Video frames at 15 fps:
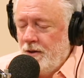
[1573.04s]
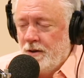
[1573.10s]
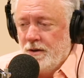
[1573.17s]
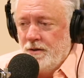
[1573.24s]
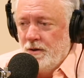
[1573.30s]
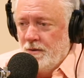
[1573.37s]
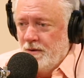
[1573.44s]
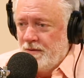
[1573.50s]
You
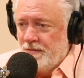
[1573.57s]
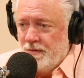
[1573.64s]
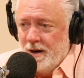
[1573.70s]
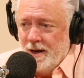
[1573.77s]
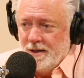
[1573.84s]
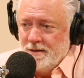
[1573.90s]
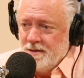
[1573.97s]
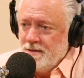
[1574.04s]
can do it with
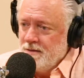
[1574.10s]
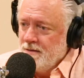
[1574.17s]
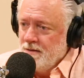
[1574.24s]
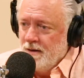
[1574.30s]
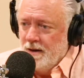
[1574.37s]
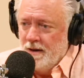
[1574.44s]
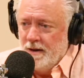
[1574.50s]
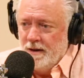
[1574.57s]
friends,
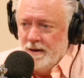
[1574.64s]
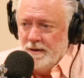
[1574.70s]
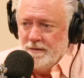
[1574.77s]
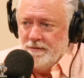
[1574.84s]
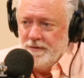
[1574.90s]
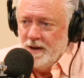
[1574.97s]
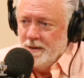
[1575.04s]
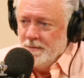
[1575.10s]

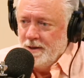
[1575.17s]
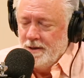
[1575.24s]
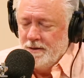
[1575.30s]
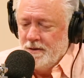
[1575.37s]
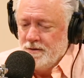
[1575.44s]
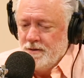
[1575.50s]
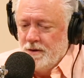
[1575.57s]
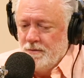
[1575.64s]
family.
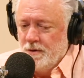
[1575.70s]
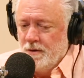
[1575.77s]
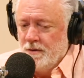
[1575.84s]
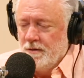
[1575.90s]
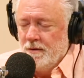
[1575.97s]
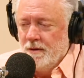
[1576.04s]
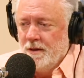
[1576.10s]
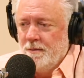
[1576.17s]
There's no
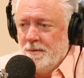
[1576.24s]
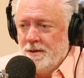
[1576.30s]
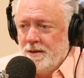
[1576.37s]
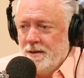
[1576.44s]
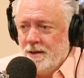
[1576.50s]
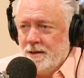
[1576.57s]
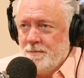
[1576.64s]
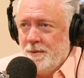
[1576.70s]
real limit
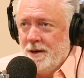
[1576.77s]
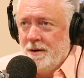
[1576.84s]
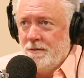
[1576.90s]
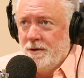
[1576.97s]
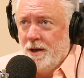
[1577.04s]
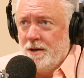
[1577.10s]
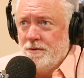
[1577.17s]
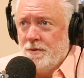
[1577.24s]
to this, but
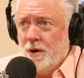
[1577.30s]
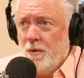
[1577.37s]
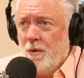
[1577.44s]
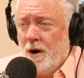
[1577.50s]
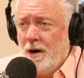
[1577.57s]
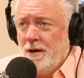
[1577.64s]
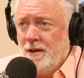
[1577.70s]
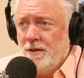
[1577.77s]
it does
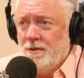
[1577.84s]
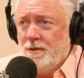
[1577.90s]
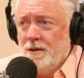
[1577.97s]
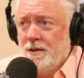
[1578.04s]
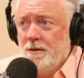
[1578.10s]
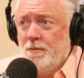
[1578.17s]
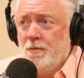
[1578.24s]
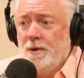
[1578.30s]
require you to
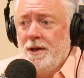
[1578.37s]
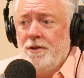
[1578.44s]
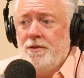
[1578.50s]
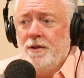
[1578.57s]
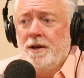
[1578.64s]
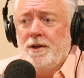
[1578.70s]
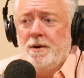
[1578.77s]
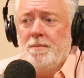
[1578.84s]

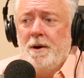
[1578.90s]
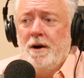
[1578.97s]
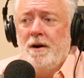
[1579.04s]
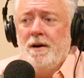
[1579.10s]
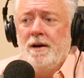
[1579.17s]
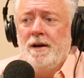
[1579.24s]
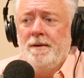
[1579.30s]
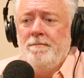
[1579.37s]
rethink your
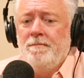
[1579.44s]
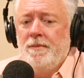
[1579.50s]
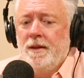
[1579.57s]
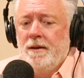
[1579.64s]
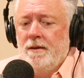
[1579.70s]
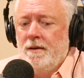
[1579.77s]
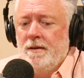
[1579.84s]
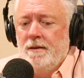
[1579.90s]
paradigm
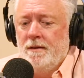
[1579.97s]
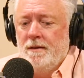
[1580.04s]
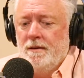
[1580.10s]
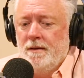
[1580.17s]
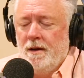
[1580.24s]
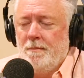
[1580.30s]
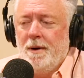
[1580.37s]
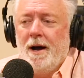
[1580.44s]

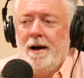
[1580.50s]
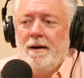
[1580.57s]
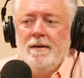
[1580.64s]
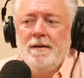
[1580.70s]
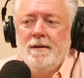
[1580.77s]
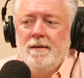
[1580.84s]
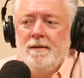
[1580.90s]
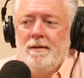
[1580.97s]
about
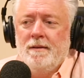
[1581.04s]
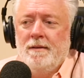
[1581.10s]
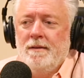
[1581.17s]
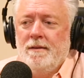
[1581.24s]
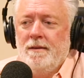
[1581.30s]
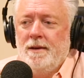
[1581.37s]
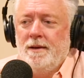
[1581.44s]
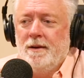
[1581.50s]

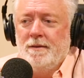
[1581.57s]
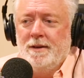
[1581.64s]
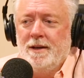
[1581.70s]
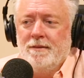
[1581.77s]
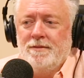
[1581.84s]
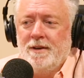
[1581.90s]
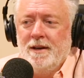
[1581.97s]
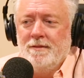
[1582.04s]

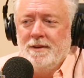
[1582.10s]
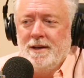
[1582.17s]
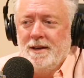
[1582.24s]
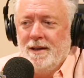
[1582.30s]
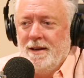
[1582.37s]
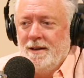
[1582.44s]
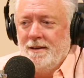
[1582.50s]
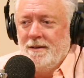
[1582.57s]
gift
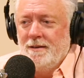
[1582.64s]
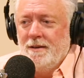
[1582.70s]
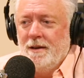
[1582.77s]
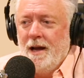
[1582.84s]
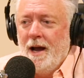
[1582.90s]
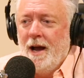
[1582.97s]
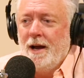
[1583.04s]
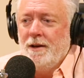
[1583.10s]
giving and
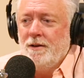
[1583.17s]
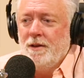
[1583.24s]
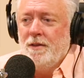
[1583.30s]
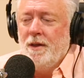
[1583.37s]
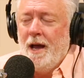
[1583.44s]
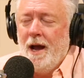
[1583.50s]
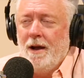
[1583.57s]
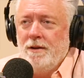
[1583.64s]
how
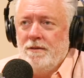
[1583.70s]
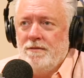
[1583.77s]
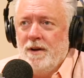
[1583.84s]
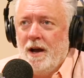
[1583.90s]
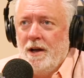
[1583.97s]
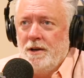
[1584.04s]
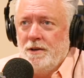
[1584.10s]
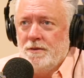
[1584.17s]
you
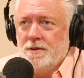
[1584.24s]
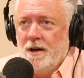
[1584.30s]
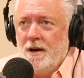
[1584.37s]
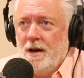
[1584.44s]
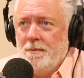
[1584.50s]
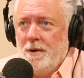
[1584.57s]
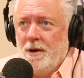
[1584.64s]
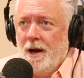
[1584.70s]
value your
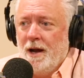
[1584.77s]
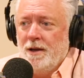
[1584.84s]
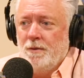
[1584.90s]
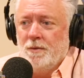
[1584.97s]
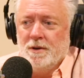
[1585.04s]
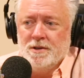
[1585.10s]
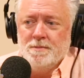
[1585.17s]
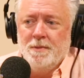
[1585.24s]
time and how you
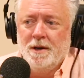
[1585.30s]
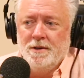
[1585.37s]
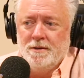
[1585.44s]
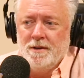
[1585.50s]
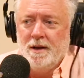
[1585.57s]
want to spend your